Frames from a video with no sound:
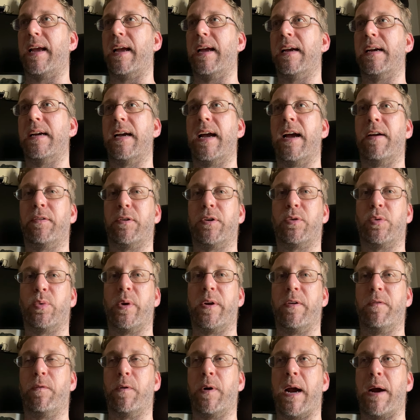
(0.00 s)
after
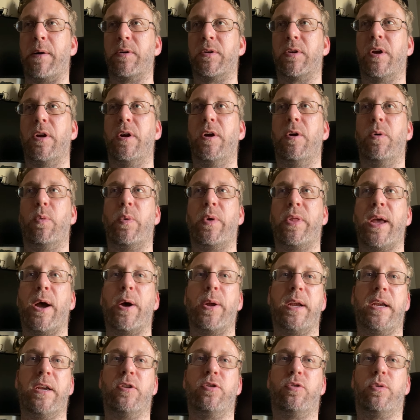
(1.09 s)
24 hours without
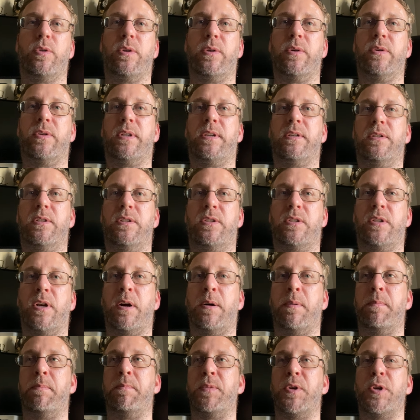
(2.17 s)
introducing
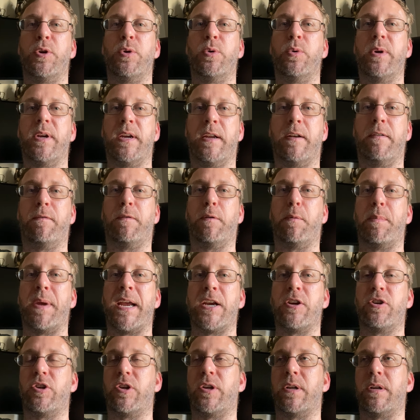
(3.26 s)
some new
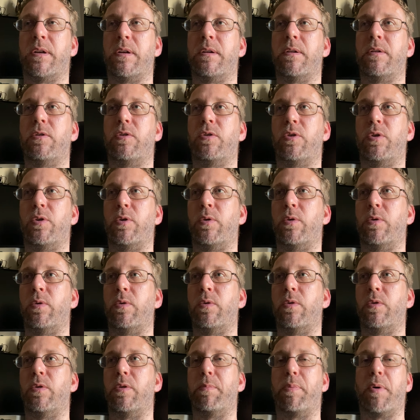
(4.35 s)
information to
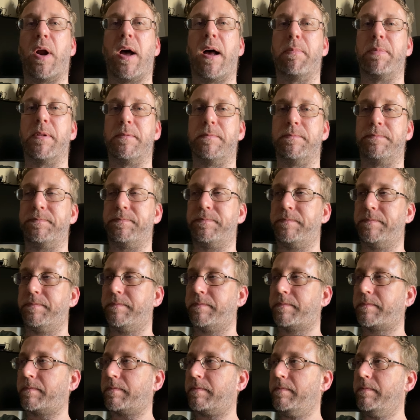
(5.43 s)
the problem.
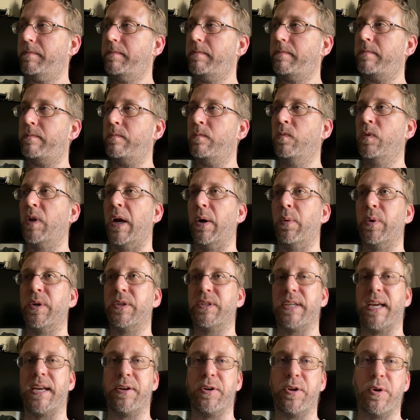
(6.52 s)
Now, once
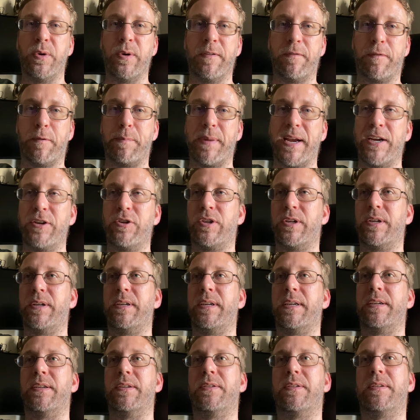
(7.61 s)
that new information
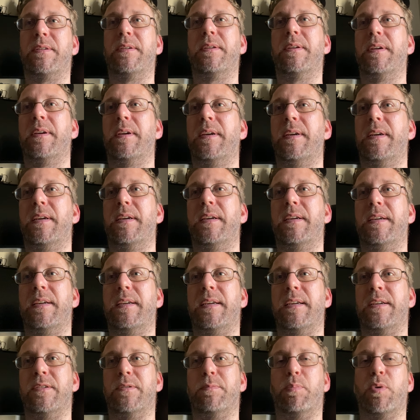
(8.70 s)
is
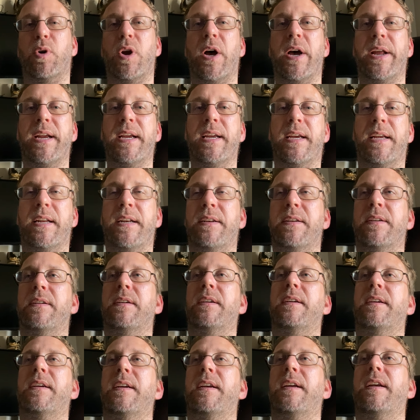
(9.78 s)
brought in,
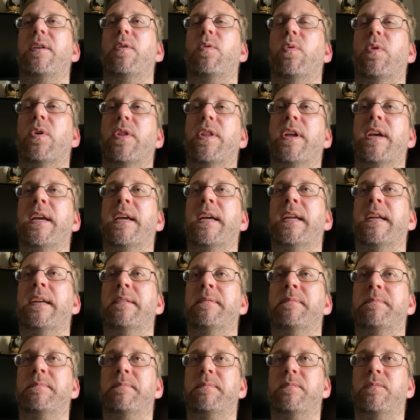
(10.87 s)
well,
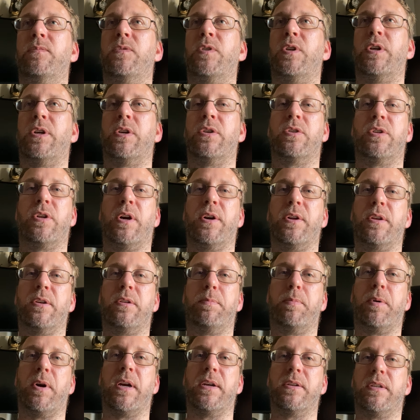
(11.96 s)
then you can start this
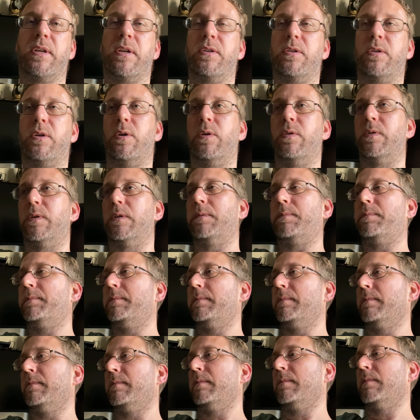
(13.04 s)
process over.
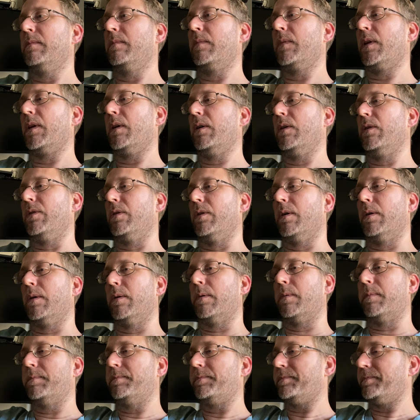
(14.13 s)

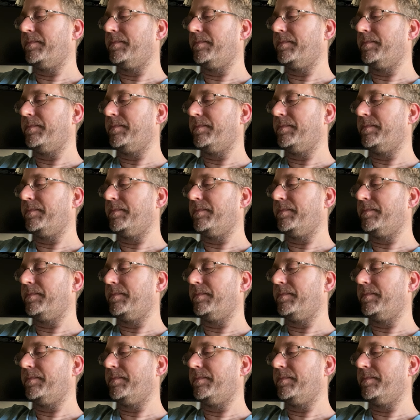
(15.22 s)
So